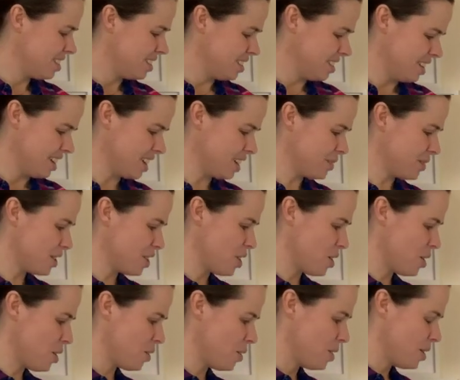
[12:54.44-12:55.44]
How do I
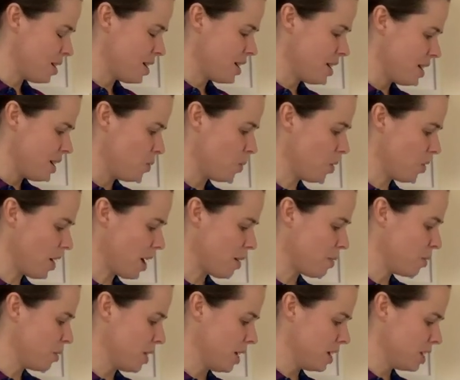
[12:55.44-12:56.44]
know what that
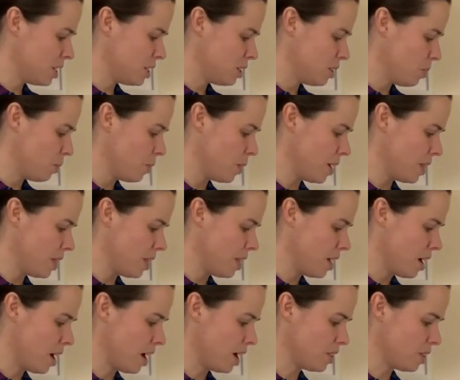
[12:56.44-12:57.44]
one is when
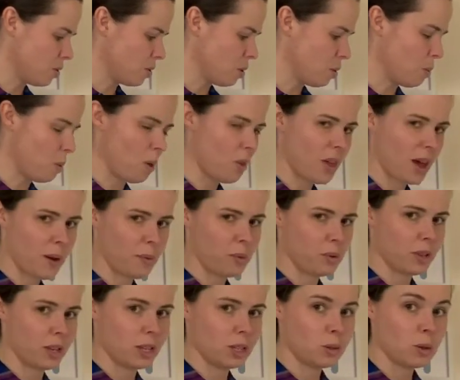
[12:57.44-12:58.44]
I don't know what that
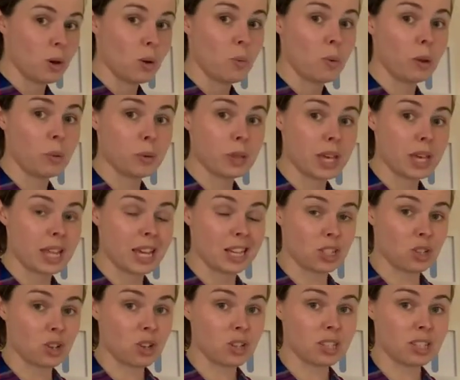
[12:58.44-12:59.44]
one is? Well, with an
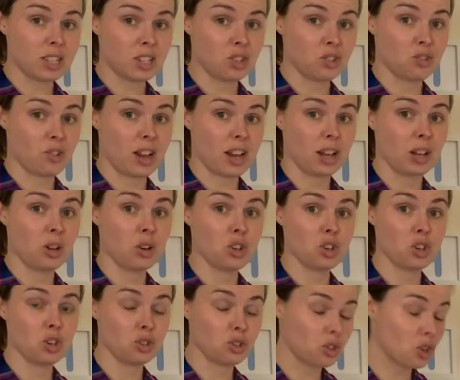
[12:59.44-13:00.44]
isosceles triangle,
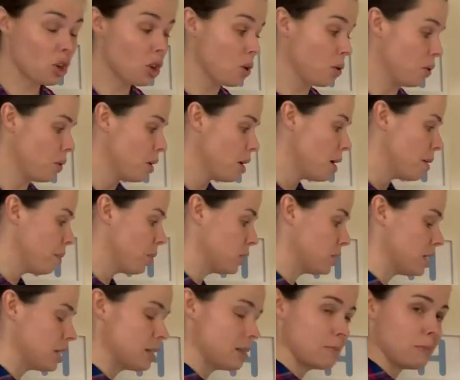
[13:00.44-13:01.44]
you do. Because
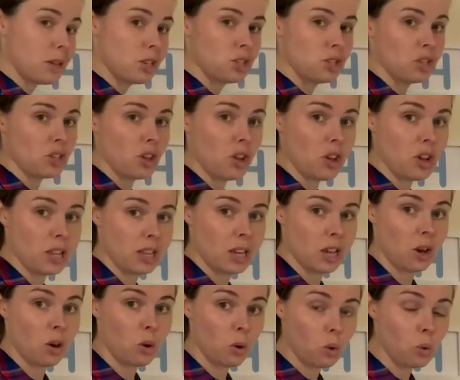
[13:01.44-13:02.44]
as I mentioned
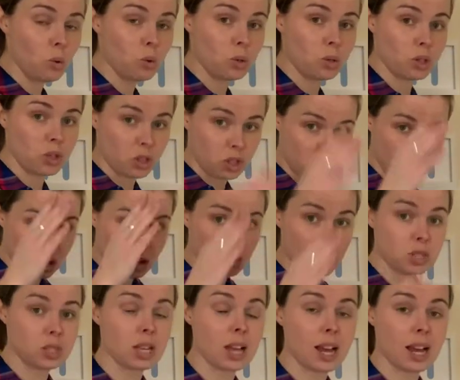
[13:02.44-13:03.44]
earlier, all the two
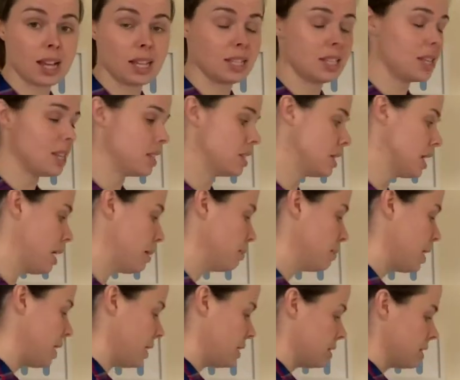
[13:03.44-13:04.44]
sides are the same
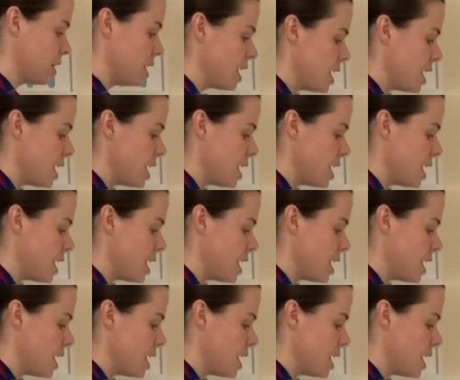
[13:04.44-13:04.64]
length.